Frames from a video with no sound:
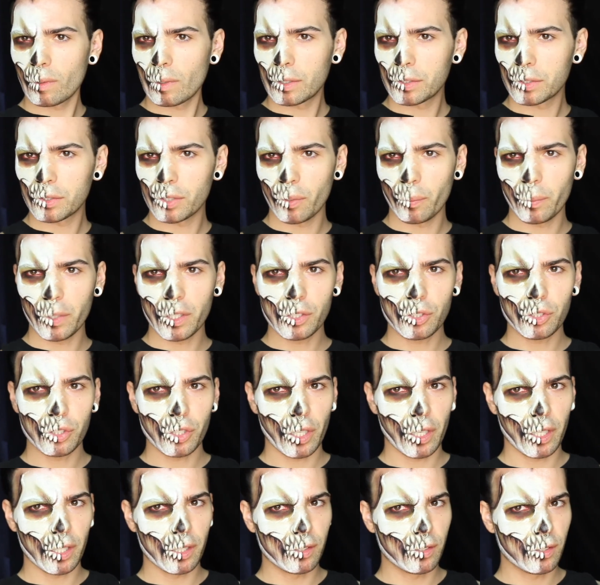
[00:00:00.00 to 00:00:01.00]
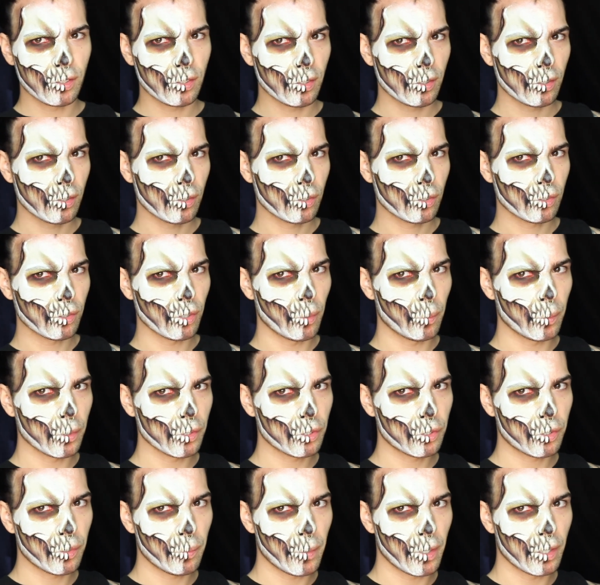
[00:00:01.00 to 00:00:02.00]
So many shades, so
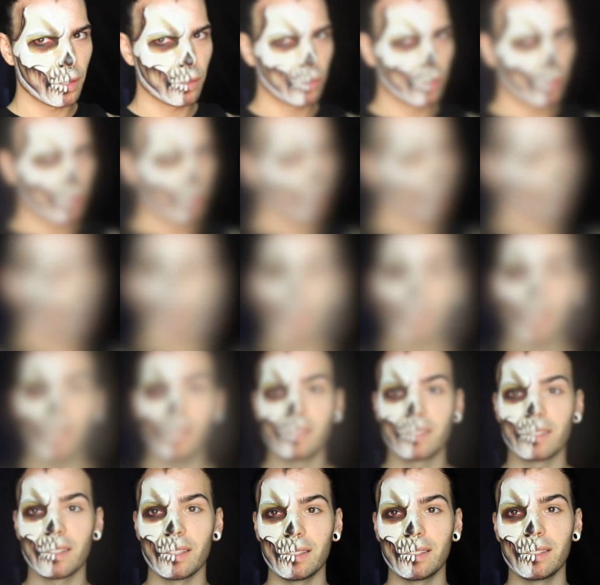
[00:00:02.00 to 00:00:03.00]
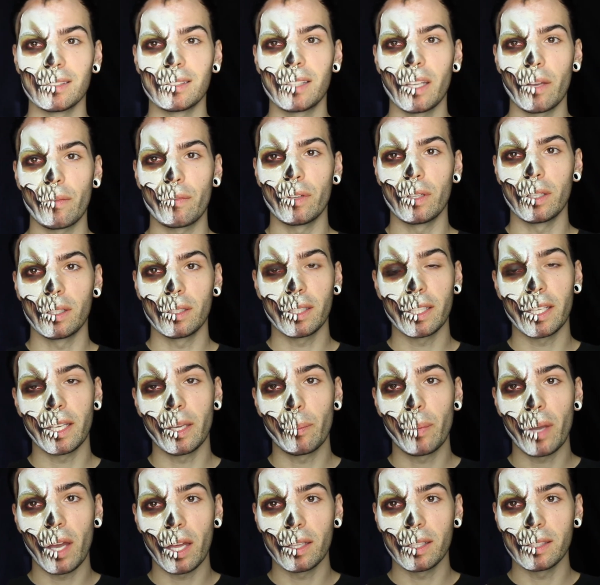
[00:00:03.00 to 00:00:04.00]
much dimension. But yes, this is definitely a
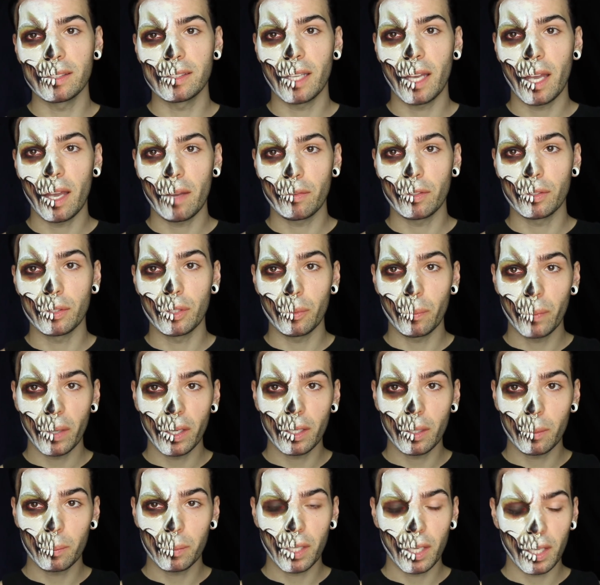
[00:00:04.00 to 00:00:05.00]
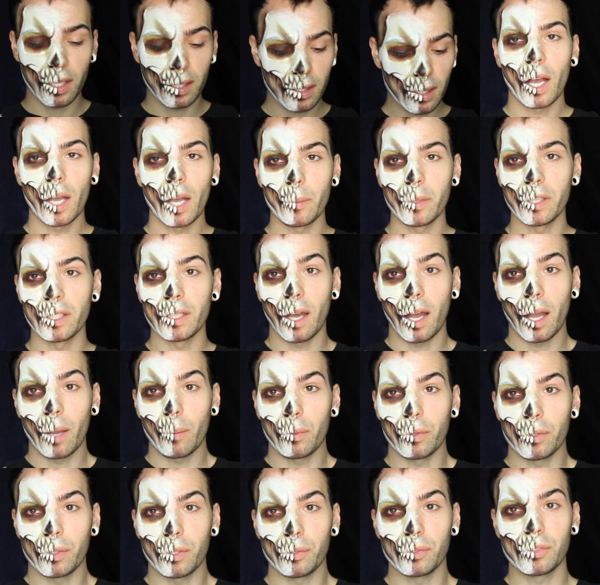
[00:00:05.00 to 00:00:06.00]
palette to have in your makeup kit. I mean, I
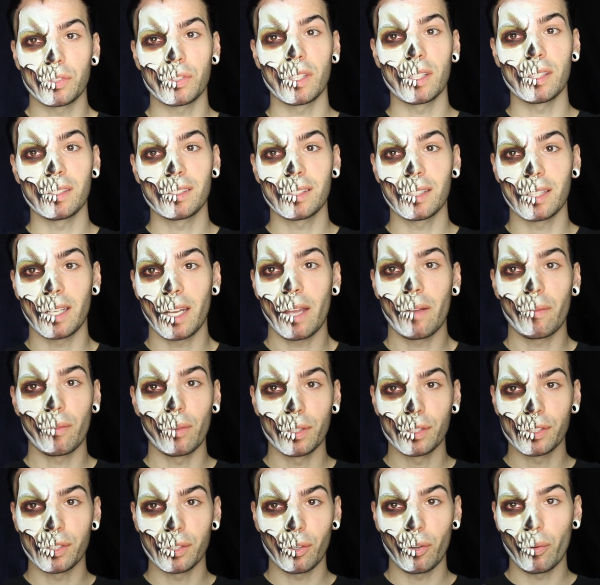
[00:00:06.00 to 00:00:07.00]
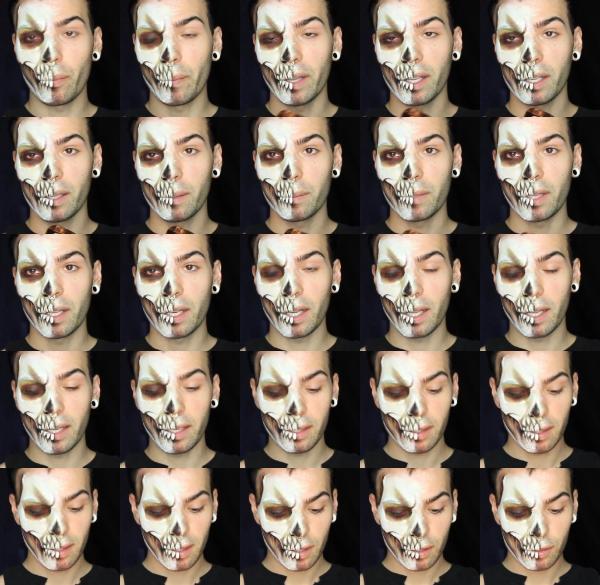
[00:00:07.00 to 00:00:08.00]
will use this in every single makeup that I
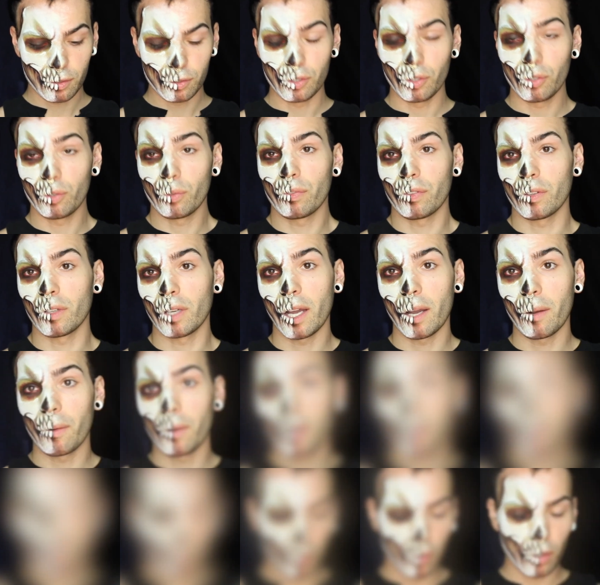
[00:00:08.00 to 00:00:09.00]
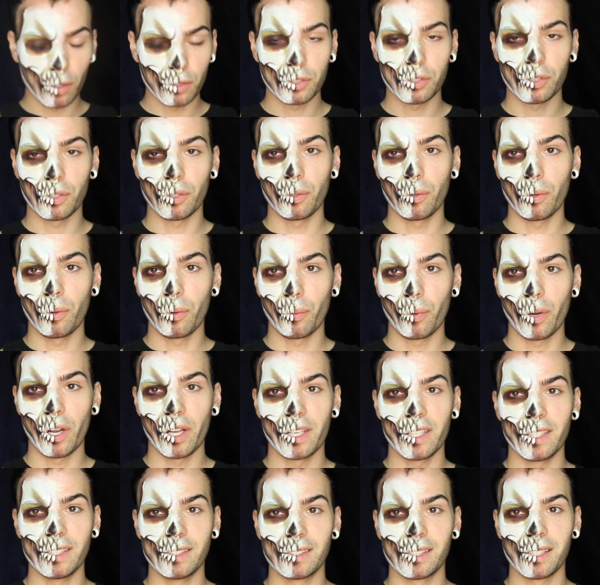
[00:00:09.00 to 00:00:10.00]
do from now on. I'm also
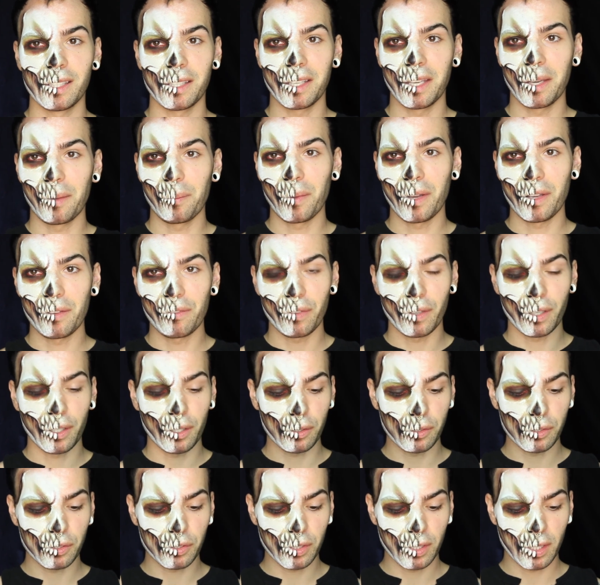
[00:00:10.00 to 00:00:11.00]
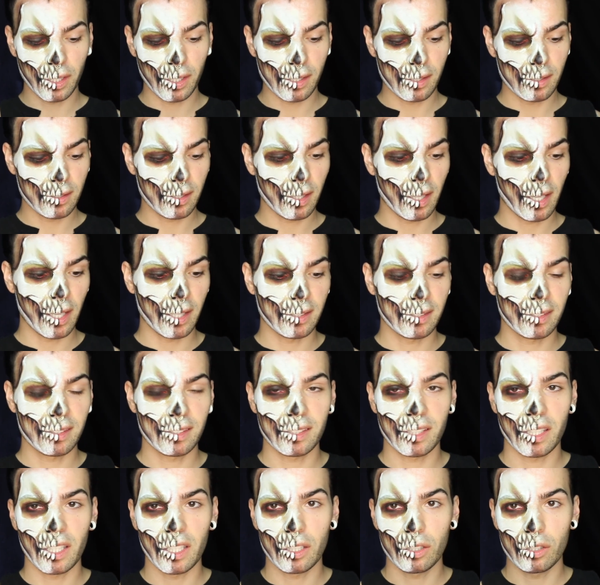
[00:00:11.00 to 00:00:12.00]
ready to get my fingers into that
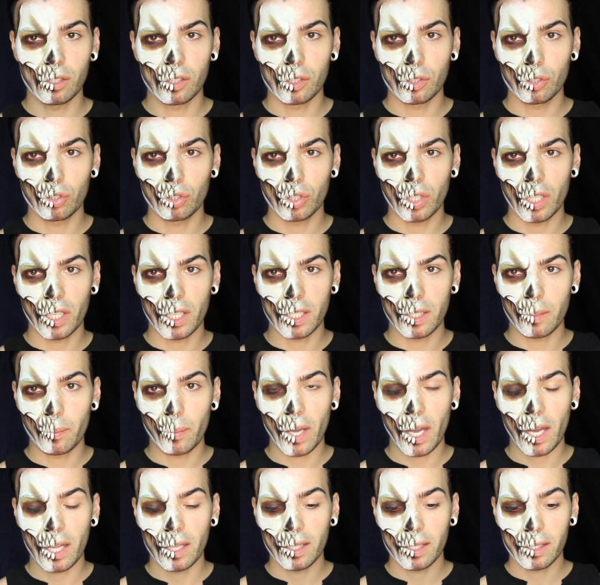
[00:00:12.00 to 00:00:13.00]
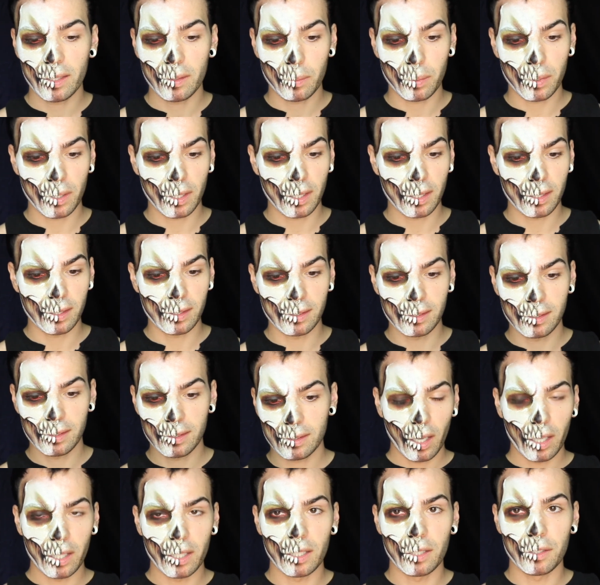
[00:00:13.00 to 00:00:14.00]
skin shade palette
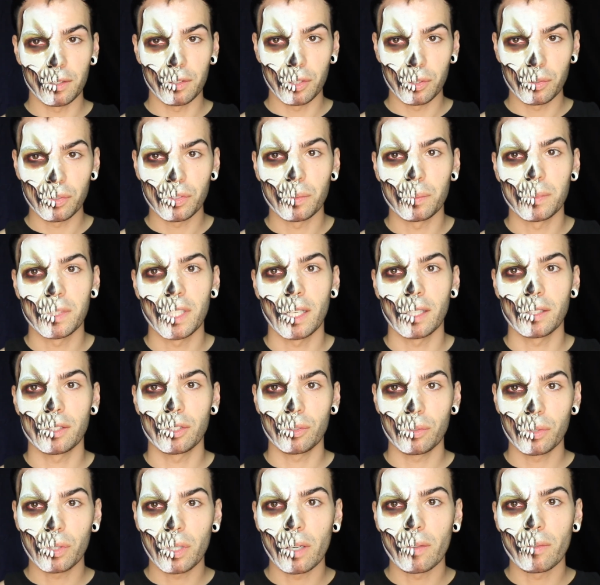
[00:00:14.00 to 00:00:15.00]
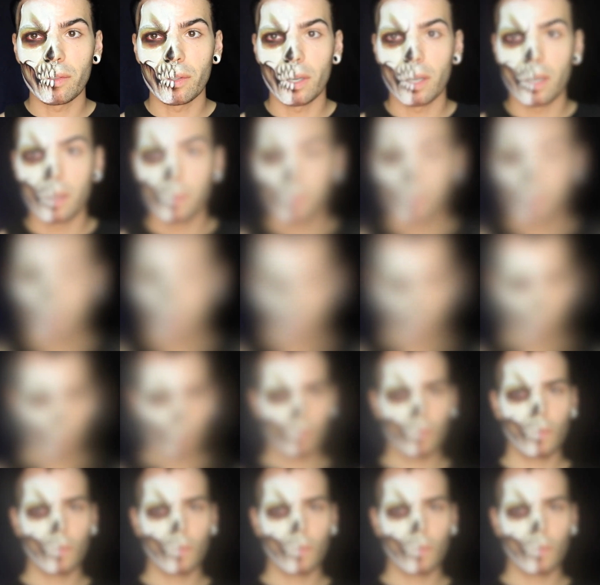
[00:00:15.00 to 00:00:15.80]
because I need to do some tattoo cover-ups.